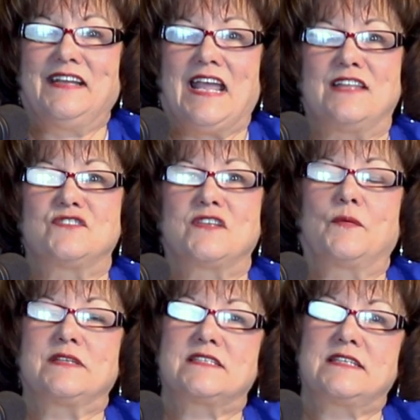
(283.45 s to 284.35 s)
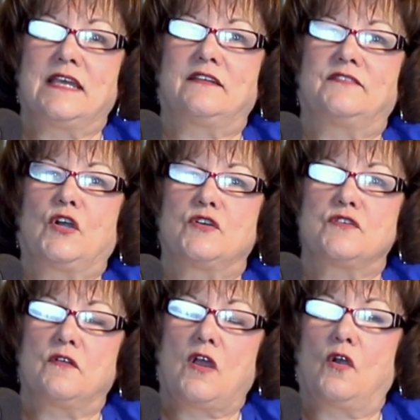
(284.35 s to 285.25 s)
And so instead of
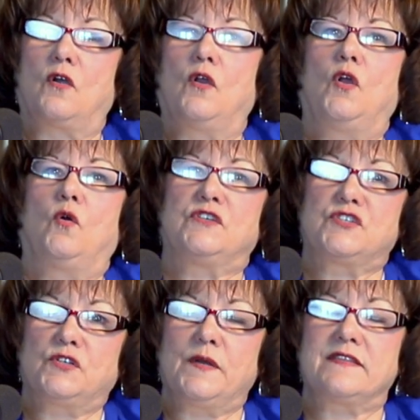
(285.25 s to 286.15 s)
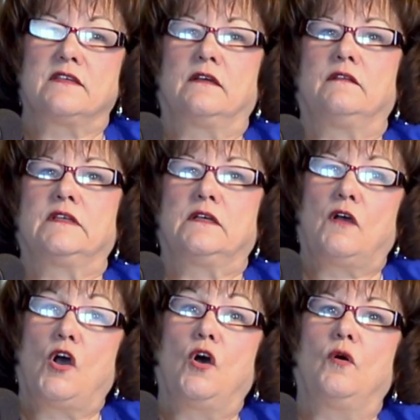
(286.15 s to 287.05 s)
her doing the
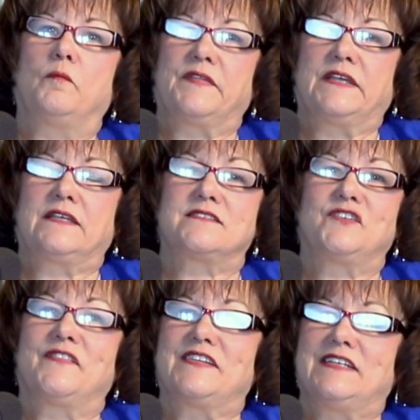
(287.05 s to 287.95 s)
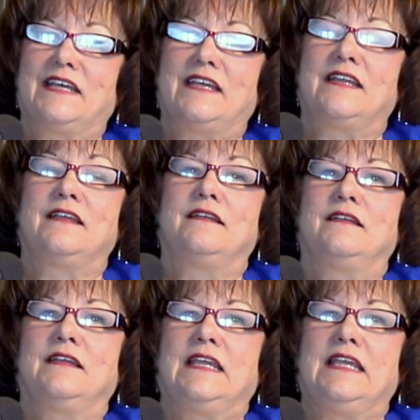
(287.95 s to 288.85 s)
home things during the day,
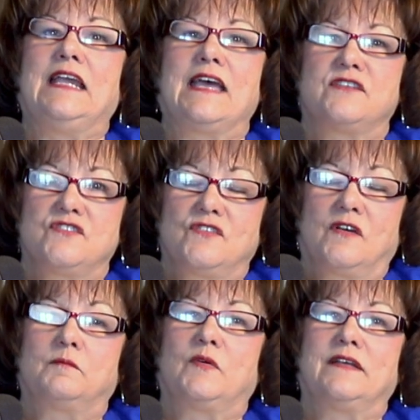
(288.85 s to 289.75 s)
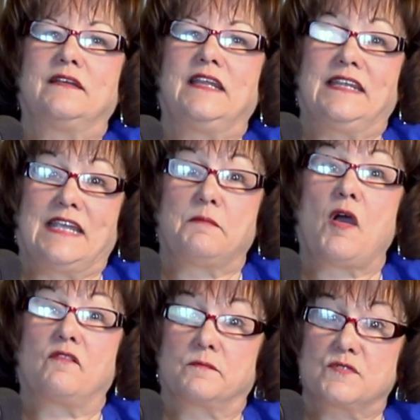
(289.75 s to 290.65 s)
he had to do them when he came
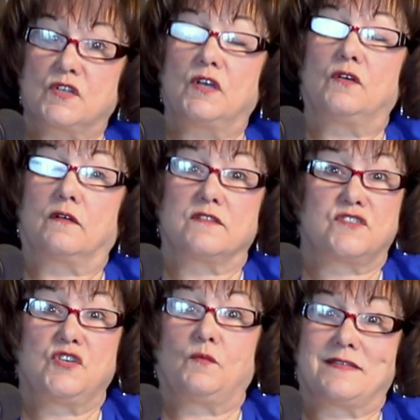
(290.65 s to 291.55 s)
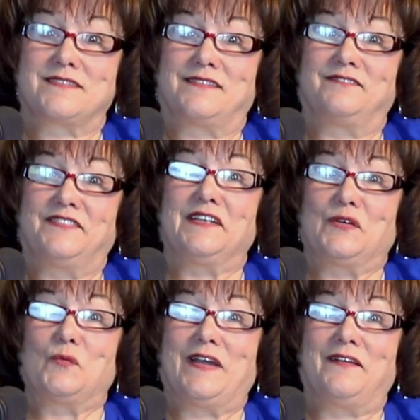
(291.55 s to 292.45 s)
home from school because she wasn't
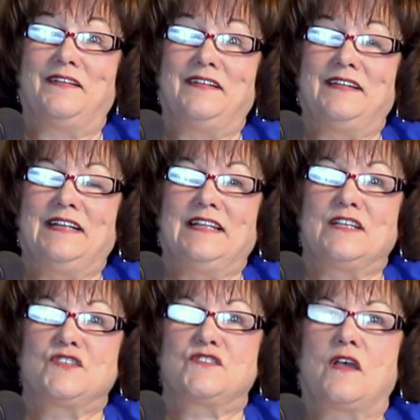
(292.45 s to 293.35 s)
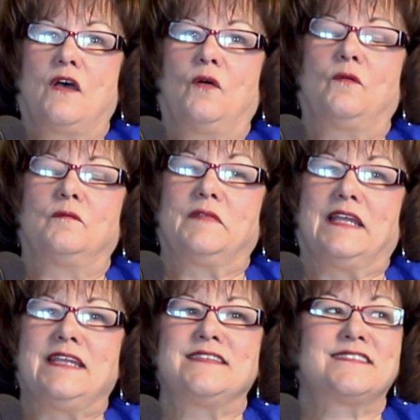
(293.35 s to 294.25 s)
feeling well. So
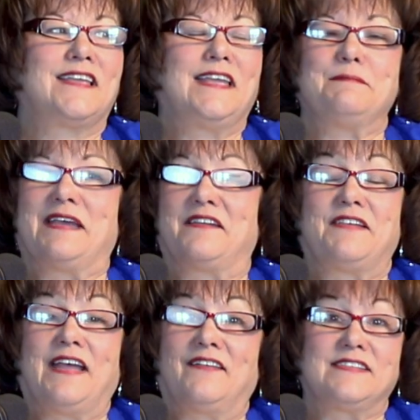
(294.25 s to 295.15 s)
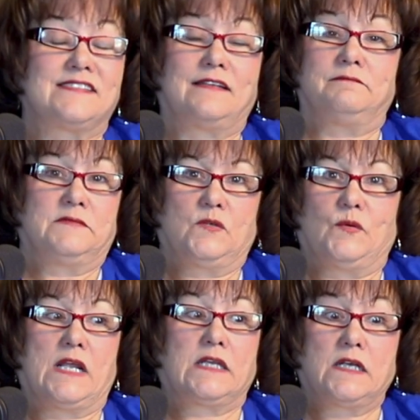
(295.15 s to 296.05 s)
he made a vow. He said,
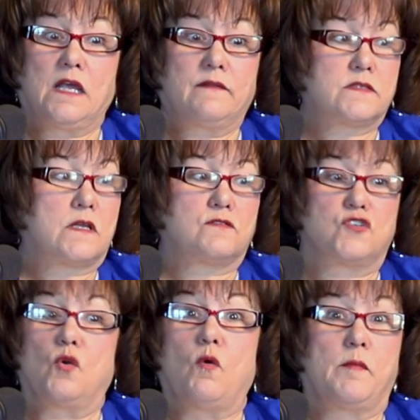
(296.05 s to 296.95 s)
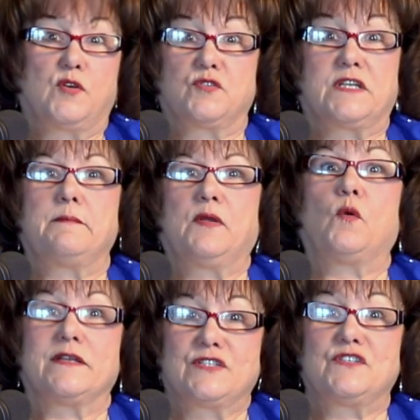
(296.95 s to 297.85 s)
when I get out of this house, no woman will tell me
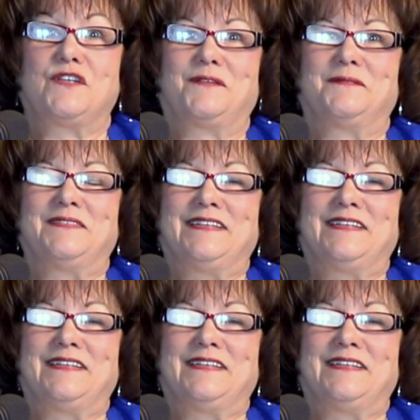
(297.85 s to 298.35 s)
what to do.